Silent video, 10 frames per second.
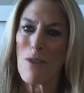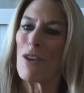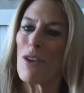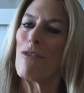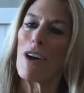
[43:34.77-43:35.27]
for
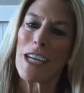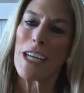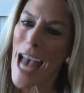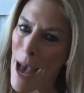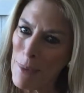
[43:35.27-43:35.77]
a very
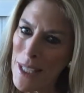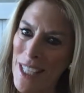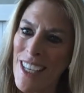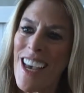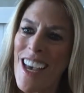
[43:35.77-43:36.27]
happy
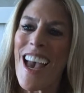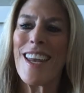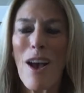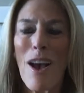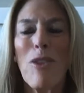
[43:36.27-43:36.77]
and
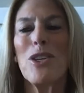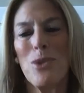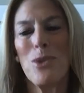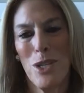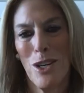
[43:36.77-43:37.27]
healthy
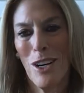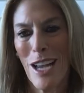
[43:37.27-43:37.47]
new year.